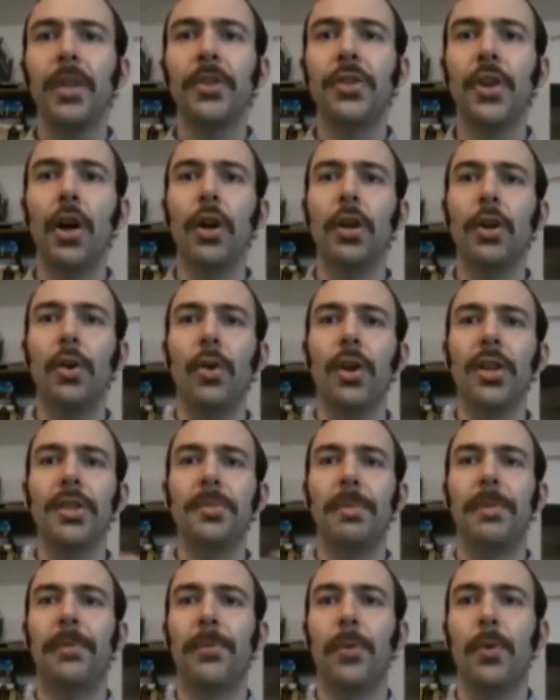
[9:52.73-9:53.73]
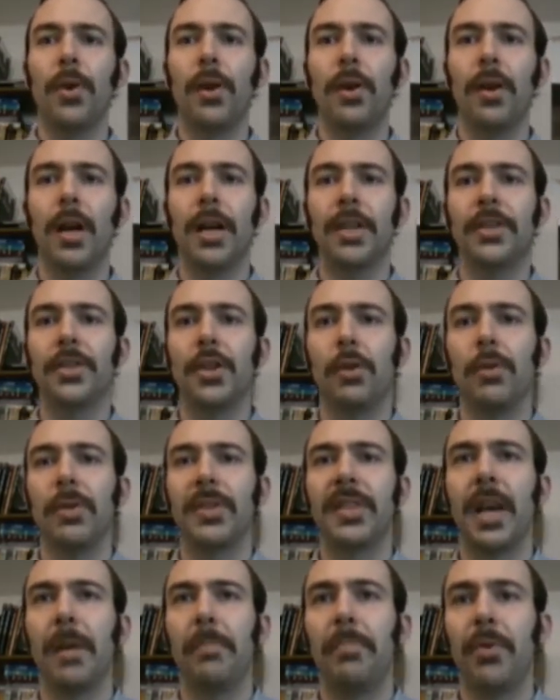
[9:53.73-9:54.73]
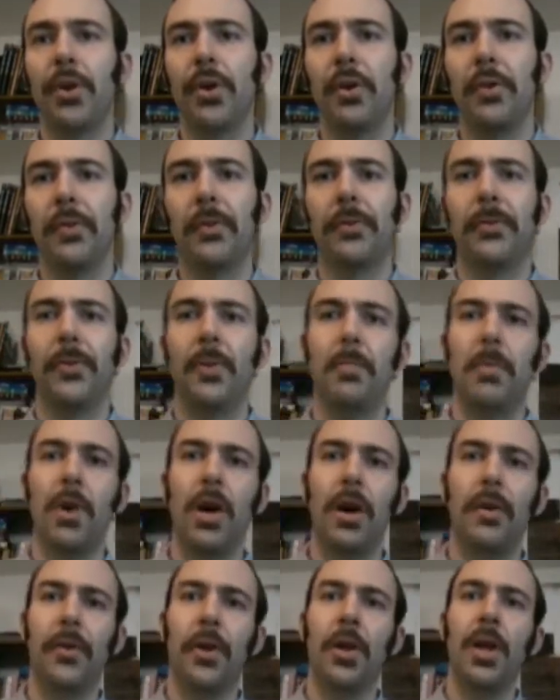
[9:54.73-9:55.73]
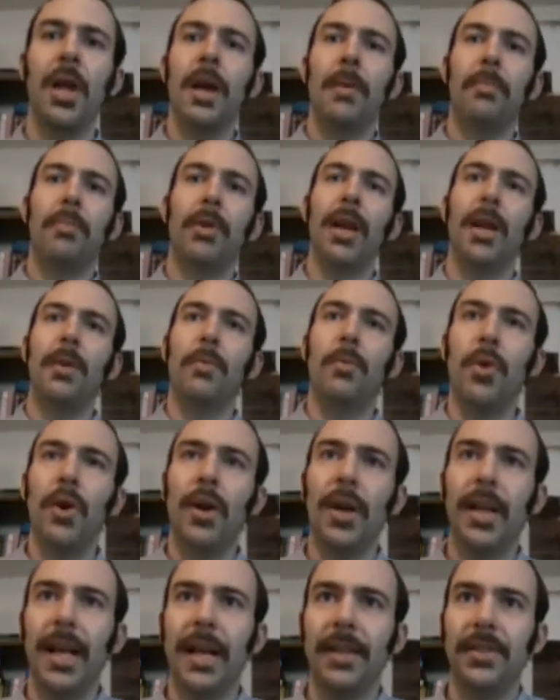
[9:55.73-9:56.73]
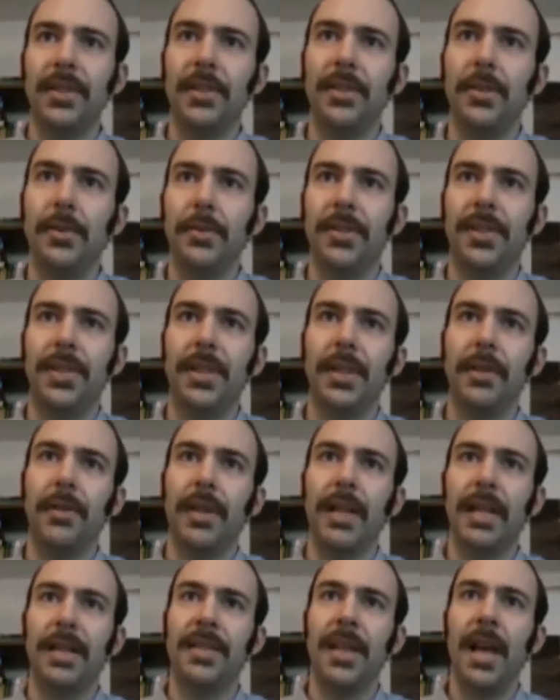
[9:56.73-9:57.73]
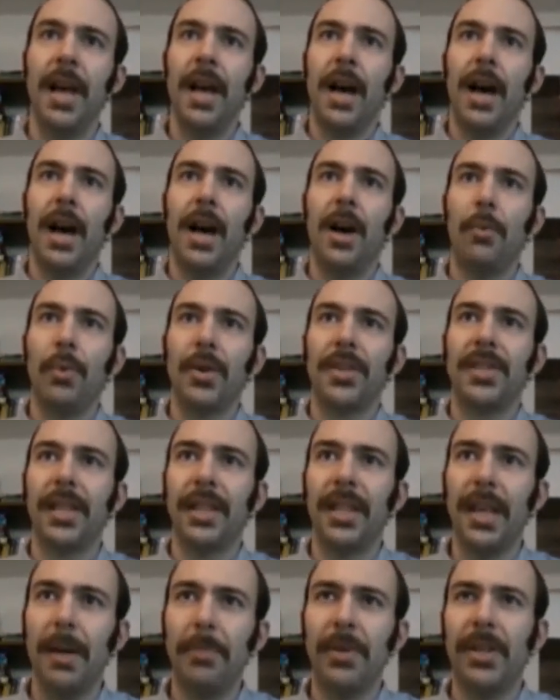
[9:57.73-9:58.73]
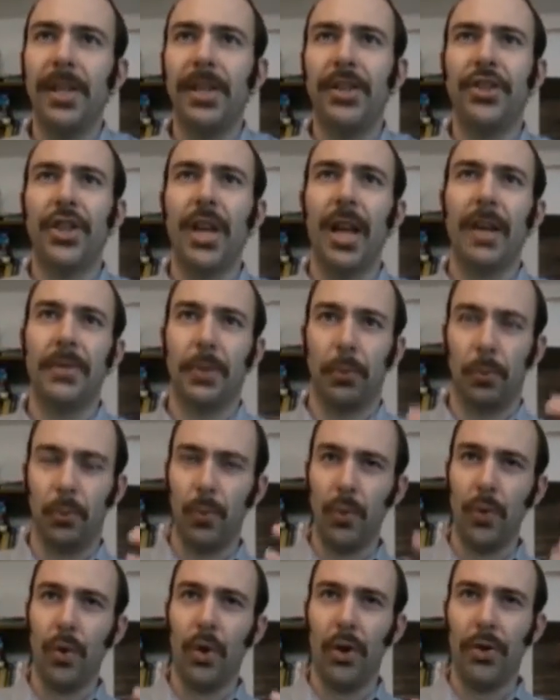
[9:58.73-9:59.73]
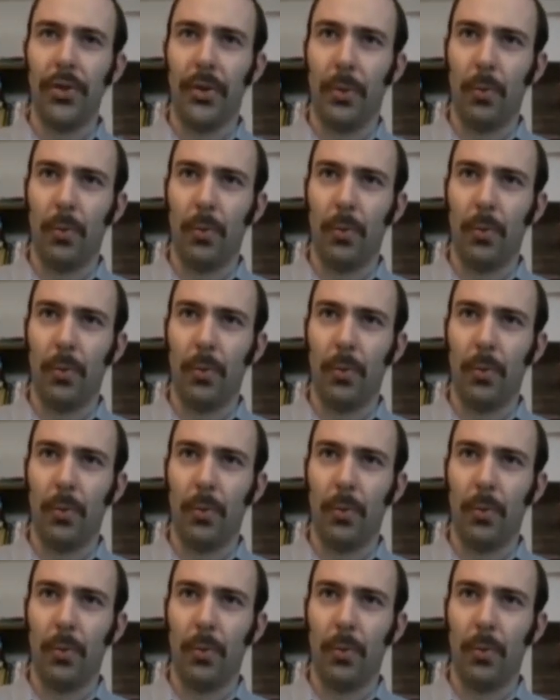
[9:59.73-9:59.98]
Dark Horse before uh, Star Wars got bought over from Marvel. Brian Wood has a new series uh, where celebrity chefs rule the